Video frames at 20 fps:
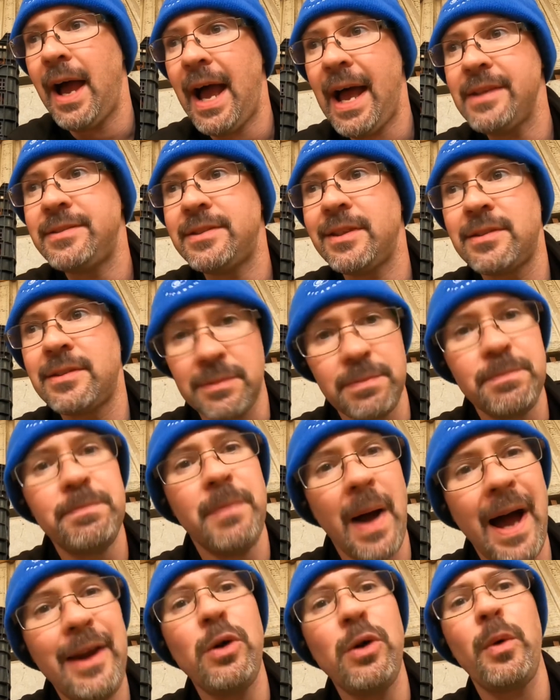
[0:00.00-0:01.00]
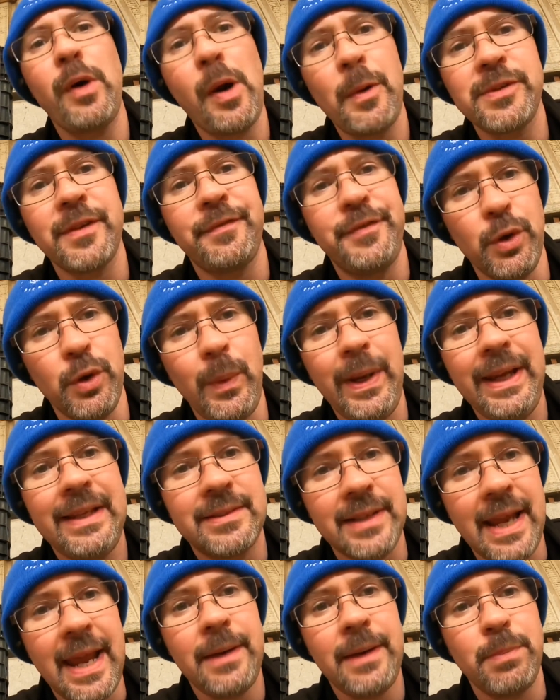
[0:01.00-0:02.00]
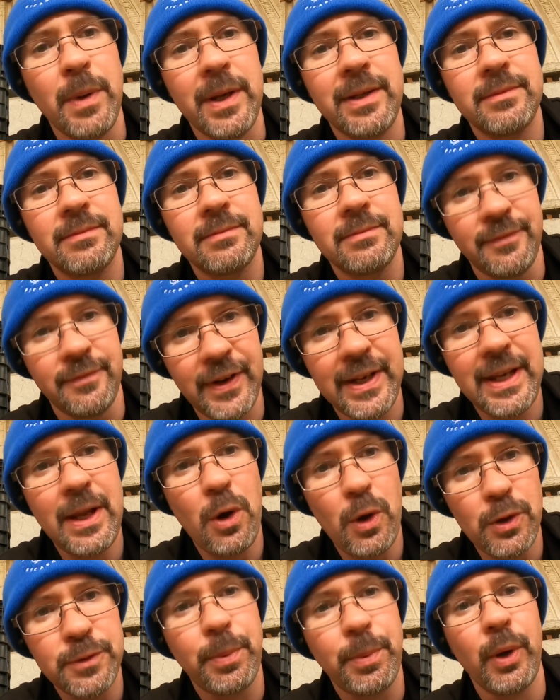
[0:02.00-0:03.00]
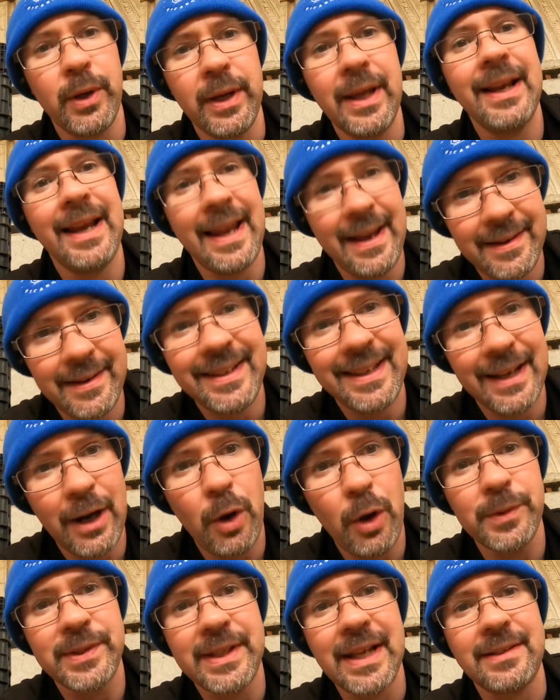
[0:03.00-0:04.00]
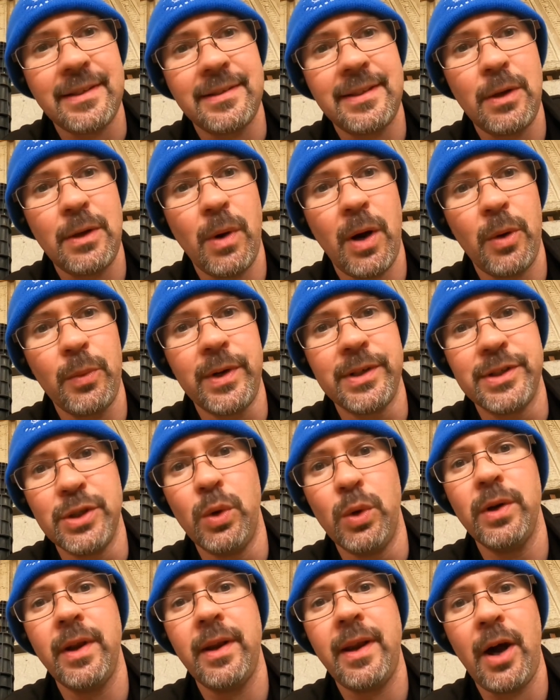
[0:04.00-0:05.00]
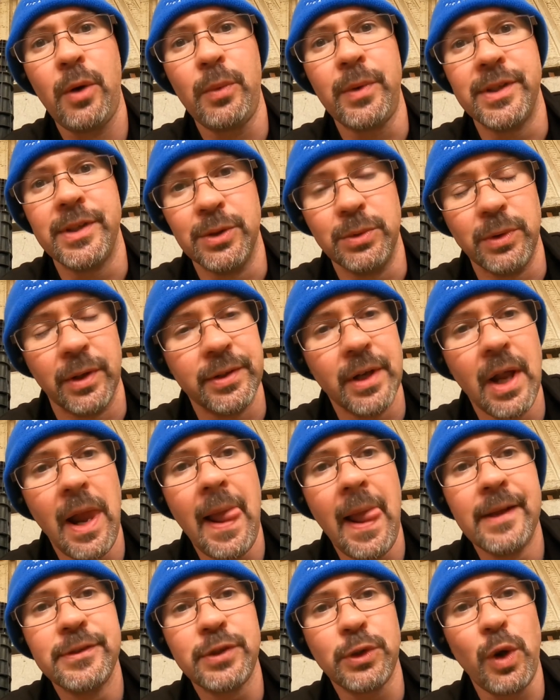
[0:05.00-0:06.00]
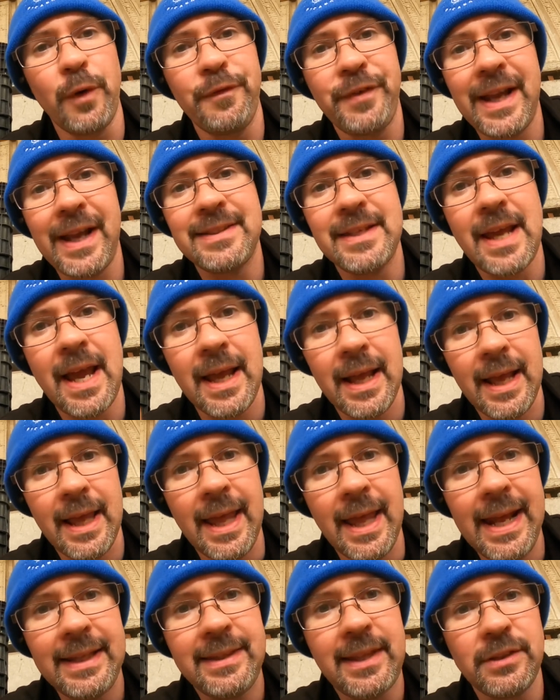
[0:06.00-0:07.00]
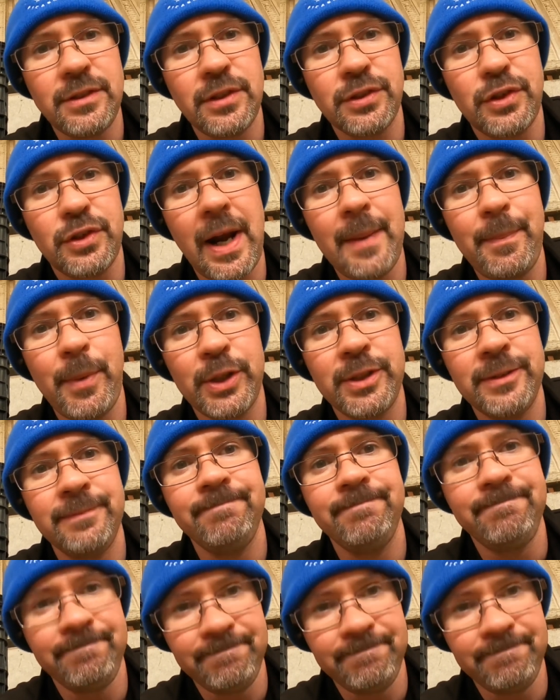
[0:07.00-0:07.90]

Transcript: As it's, I know we're always a few weeks late with videos, but you'll always get to see what we're doing and how we're doing it. So don't forget to hit that subscribe button.